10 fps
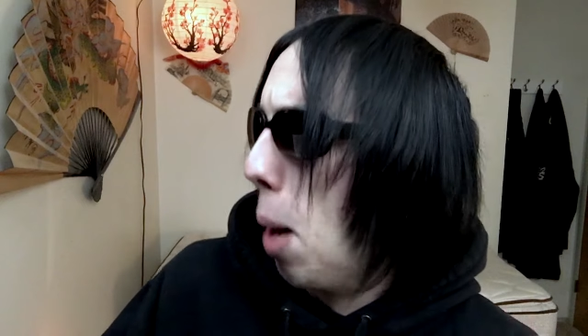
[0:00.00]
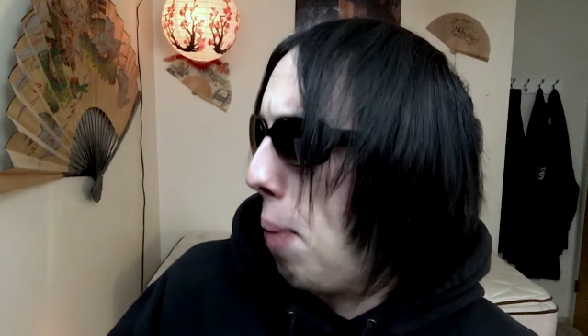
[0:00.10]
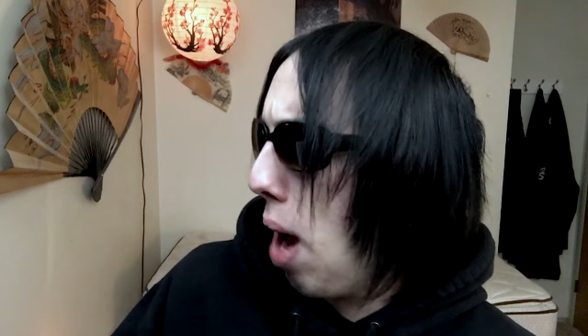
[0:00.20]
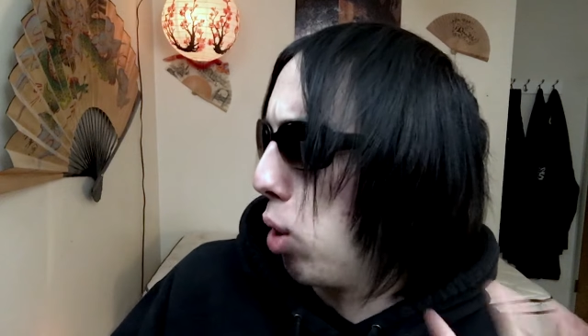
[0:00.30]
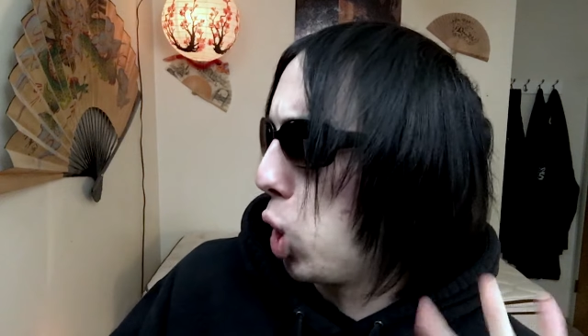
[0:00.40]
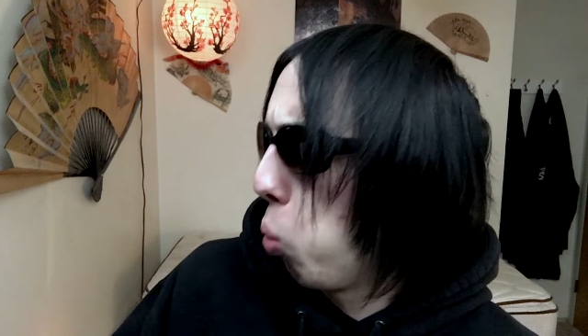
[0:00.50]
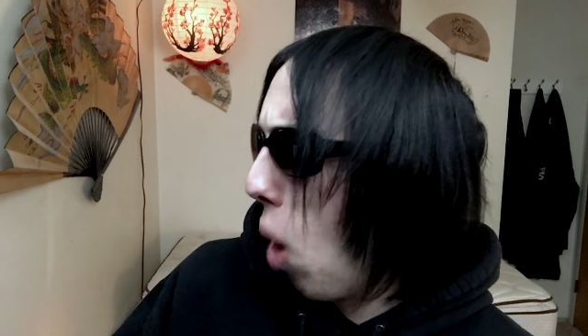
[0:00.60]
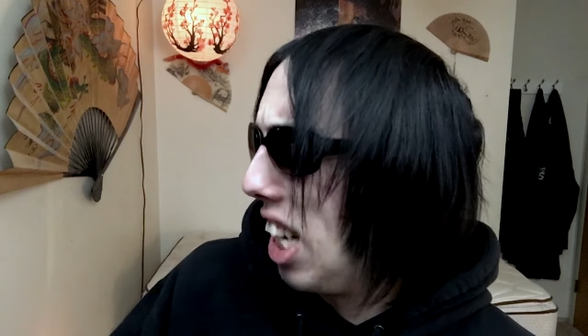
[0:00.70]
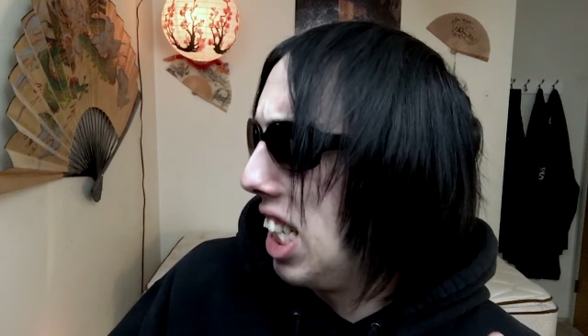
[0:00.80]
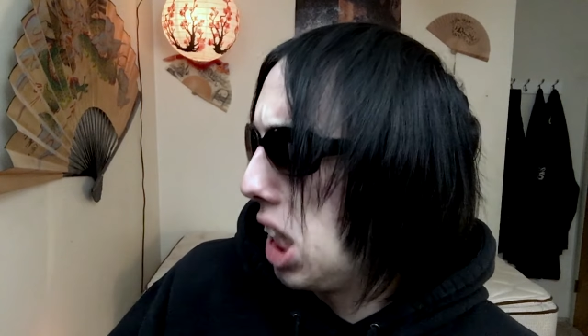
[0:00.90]
about
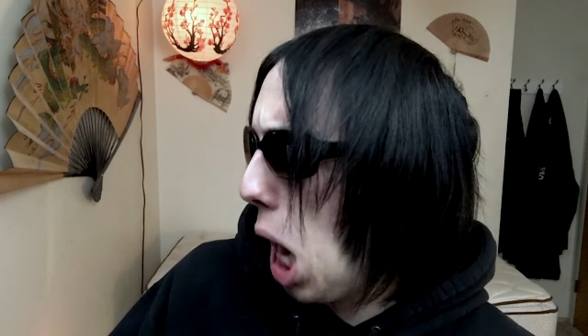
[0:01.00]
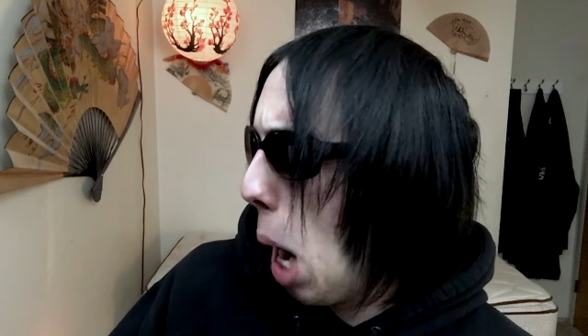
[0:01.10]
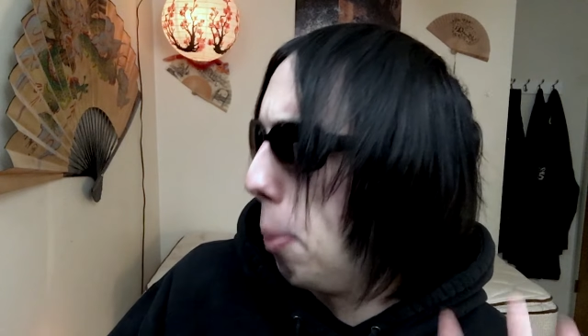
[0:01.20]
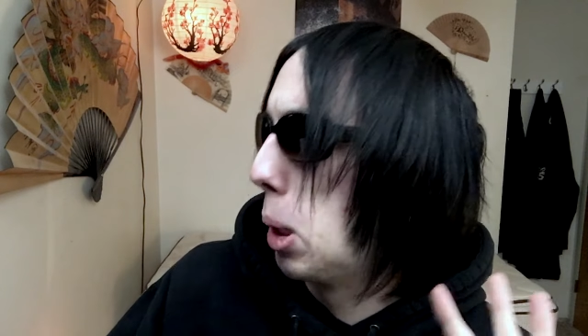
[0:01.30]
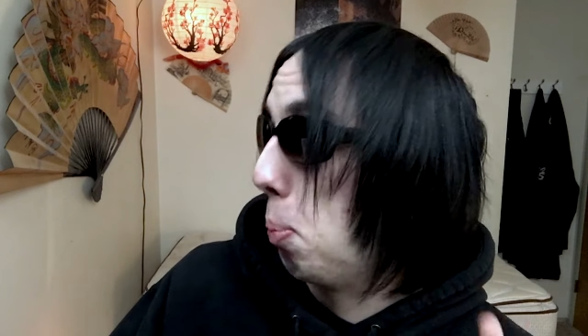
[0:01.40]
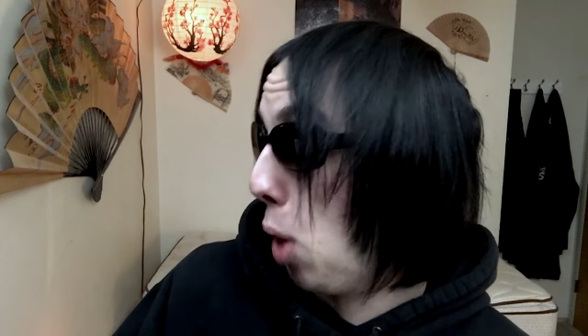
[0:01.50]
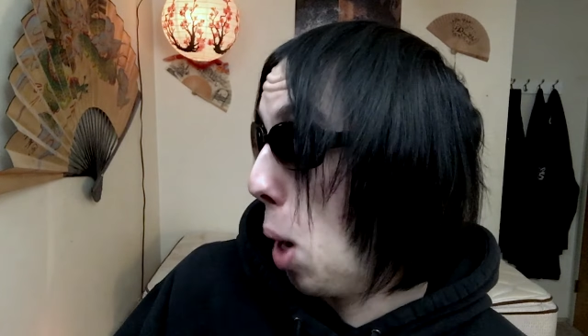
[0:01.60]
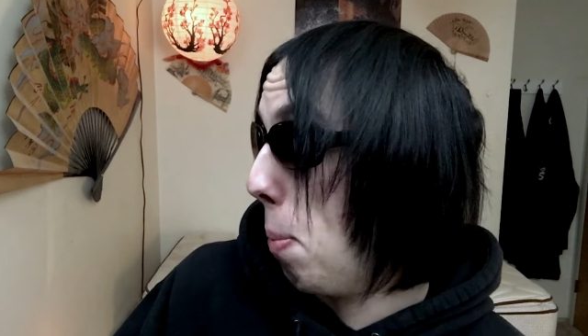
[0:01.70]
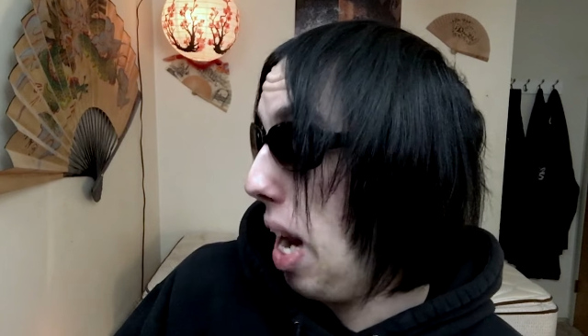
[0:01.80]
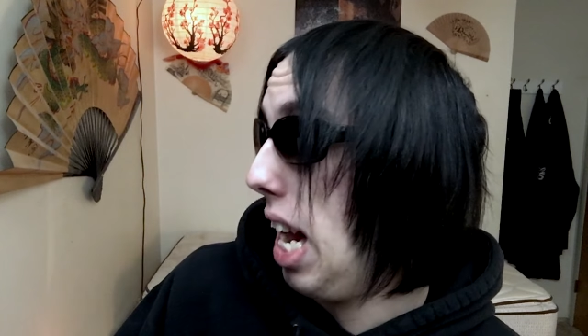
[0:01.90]
20 times
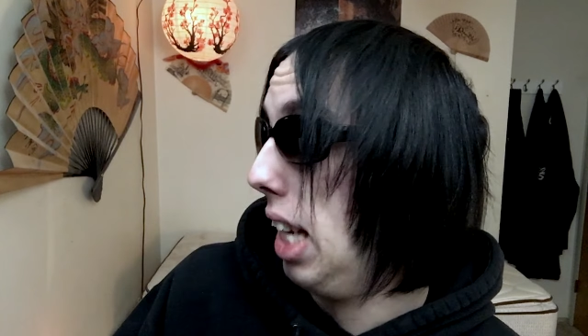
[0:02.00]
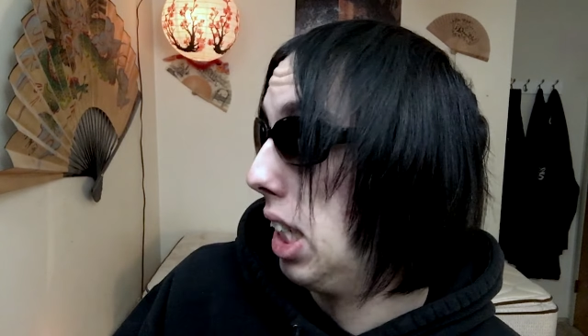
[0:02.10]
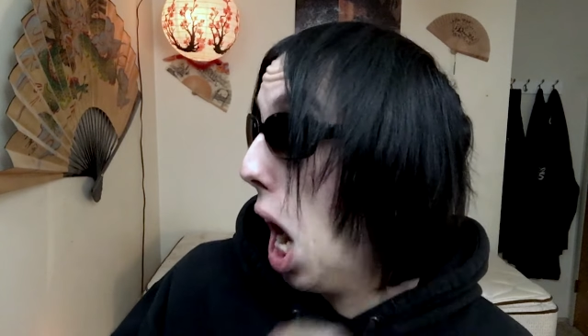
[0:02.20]
per minute.